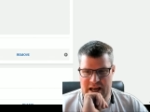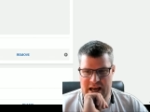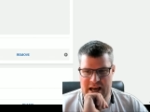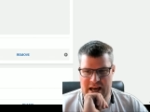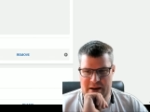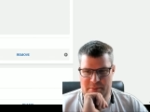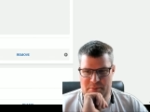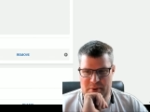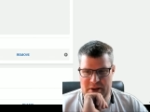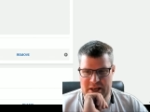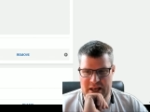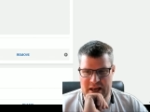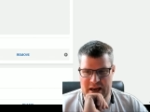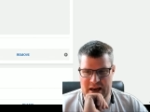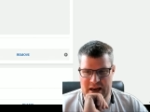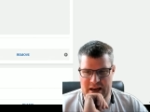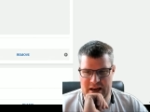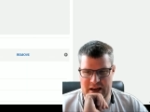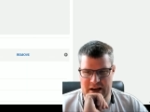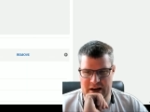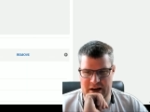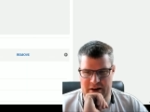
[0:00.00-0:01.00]

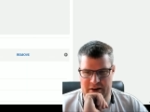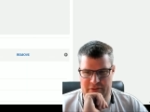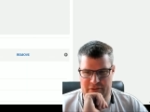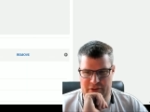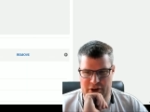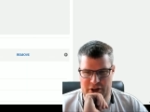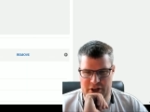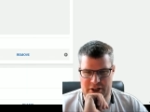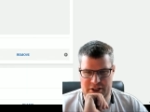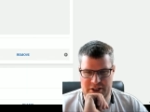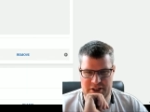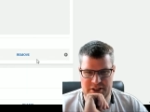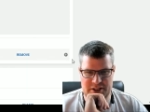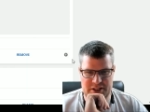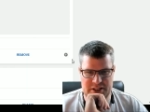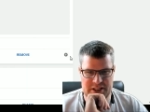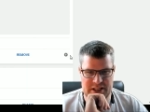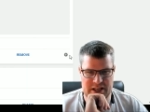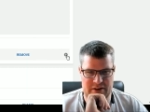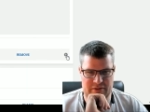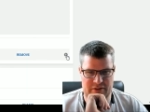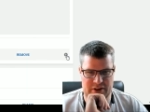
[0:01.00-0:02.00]
APK here, version
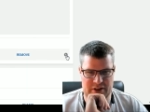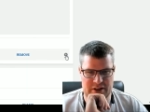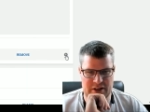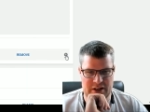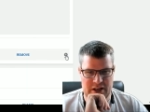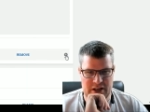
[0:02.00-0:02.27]
7.